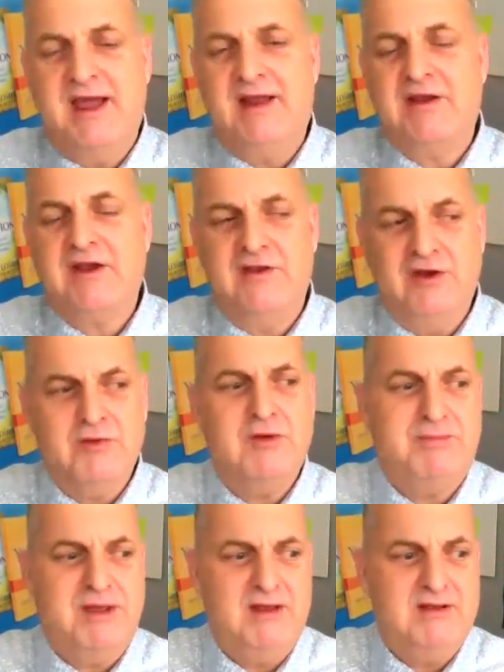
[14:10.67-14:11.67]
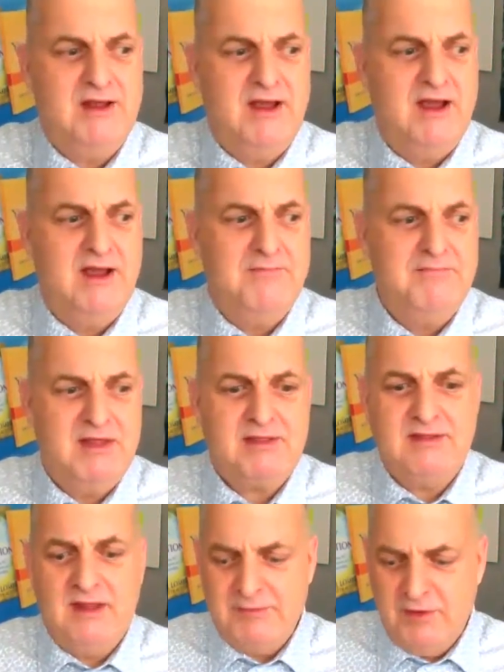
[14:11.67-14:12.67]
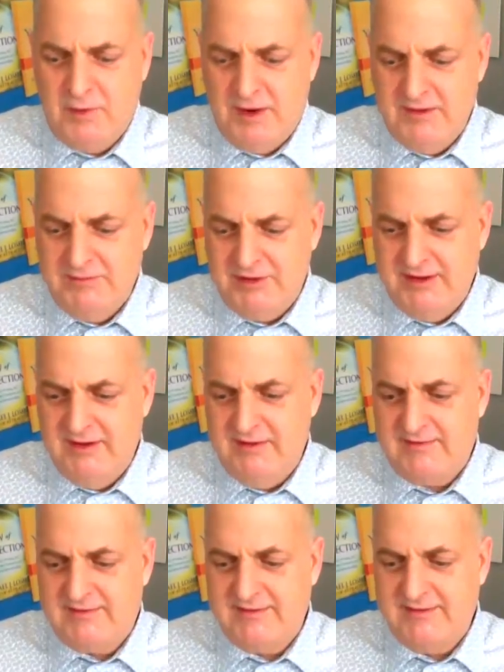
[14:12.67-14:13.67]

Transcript: Dana, can you repeat myth number 1, please?